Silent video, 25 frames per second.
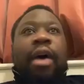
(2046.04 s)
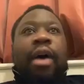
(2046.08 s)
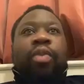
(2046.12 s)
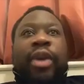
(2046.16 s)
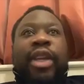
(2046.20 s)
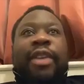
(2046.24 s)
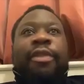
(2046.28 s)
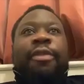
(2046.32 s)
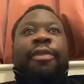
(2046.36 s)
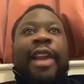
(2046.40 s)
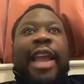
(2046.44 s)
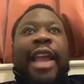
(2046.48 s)
We've
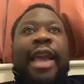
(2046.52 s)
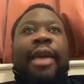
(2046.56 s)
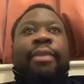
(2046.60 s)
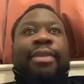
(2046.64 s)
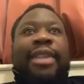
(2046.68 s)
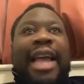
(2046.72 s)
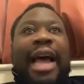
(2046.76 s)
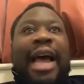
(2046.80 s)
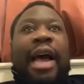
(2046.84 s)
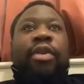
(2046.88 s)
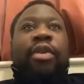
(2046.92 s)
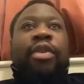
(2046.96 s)
let him
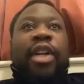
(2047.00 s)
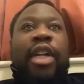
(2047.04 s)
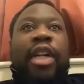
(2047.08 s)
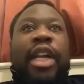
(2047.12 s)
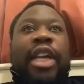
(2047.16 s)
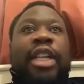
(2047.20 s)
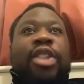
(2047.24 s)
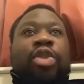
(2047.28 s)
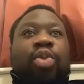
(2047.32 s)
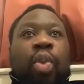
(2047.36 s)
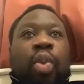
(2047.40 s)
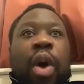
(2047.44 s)
down as
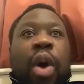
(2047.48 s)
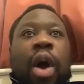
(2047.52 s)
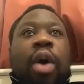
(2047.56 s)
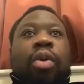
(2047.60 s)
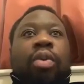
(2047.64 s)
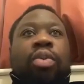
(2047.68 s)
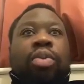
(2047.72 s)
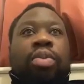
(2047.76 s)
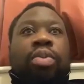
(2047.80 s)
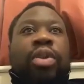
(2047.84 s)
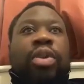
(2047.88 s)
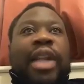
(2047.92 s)

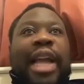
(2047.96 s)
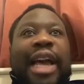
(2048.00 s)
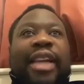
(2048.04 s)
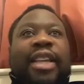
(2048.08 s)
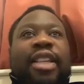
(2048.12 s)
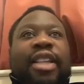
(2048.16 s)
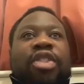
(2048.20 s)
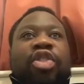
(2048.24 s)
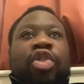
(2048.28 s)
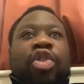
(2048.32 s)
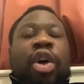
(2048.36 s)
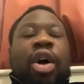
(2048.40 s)
well. Like
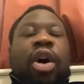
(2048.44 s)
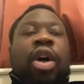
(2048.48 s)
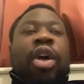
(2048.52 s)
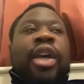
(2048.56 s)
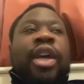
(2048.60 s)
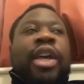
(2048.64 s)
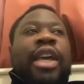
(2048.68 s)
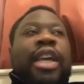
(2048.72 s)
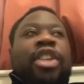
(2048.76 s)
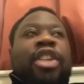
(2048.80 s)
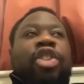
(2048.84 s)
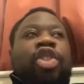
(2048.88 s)
it's not
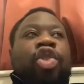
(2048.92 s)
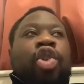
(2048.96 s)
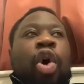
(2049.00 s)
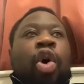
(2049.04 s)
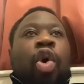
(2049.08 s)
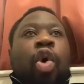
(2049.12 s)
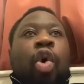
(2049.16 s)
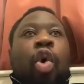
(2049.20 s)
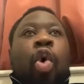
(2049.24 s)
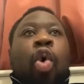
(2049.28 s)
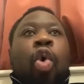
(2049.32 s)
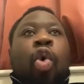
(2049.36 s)

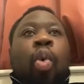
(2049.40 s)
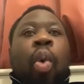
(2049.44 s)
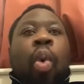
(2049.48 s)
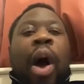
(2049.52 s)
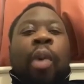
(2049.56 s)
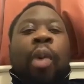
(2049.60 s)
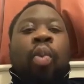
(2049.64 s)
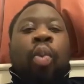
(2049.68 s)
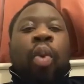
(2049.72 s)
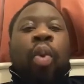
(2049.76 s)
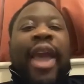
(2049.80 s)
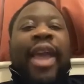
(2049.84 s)
all
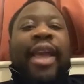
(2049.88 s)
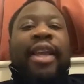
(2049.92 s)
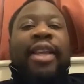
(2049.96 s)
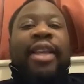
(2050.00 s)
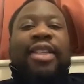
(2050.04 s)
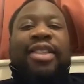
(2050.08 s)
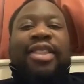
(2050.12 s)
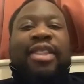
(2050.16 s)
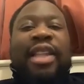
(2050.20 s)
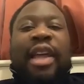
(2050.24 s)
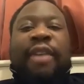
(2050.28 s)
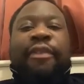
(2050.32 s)
one way.
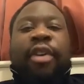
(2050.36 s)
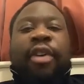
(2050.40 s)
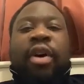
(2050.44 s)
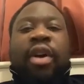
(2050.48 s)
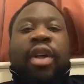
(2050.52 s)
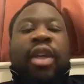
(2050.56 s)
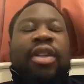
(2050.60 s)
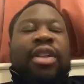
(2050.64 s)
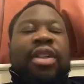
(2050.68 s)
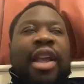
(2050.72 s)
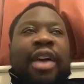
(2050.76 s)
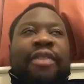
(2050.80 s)

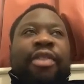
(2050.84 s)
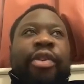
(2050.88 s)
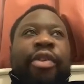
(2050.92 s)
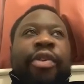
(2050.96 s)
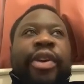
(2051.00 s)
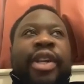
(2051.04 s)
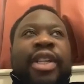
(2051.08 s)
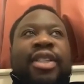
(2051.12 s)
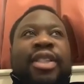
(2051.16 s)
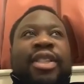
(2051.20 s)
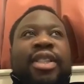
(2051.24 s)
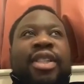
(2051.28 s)
It never
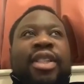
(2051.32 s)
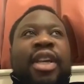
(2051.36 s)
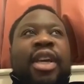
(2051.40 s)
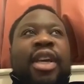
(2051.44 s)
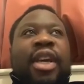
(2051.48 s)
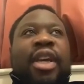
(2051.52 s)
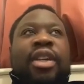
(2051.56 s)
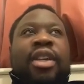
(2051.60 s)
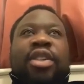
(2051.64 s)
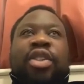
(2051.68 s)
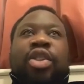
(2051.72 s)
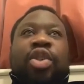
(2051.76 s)
is
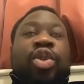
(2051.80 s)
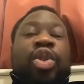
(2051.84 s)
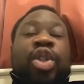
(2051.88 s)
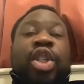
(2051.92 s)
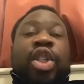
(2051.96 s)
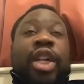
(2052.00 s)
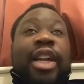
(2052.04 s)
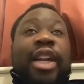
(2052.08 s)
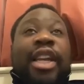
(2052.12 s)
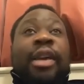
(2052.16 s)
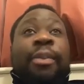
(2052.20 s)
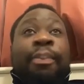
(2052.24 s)

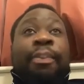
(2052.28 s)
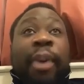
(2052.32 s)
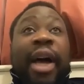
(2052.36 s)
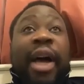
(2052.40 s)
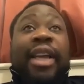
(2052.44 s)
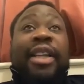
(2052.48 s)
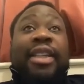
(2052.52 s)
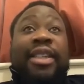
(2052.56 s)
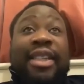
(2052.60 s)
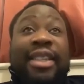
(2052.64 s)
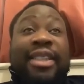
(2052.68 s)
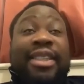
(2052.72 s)
usually, but
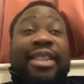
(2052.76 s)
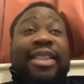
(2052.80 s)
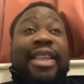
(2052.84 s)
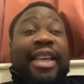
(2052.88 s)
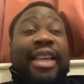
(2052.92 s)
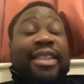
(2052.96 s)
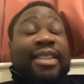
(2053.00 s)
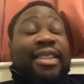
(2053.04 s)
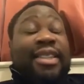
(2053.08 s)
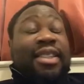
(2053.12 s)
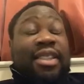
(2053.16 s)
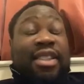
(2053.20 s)
in this
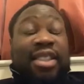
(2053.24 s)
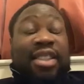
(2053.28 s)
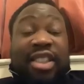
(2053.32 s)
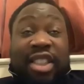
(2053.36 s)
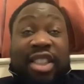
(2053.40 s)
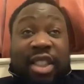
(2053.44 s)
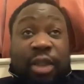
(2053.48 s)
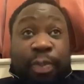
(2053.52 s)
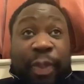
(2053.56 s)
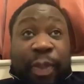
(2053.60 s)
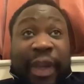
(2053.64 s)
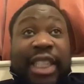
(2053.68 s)
case, it
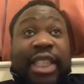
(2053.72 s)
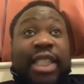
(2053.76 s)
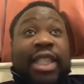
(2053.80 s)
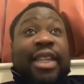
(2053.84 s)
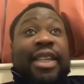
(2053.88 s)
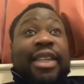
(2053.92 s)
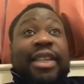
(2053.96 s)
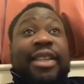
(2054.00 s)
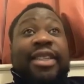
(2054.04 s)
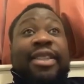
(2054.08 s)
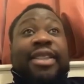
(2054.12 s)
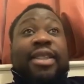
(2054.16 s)

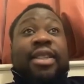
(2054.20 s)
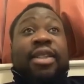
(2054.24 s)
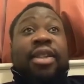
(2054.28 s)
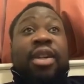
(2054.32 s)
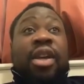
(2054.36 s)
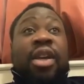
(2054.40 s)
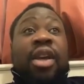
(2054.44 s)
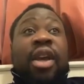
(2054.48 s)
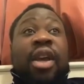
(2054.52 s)
especially isn't.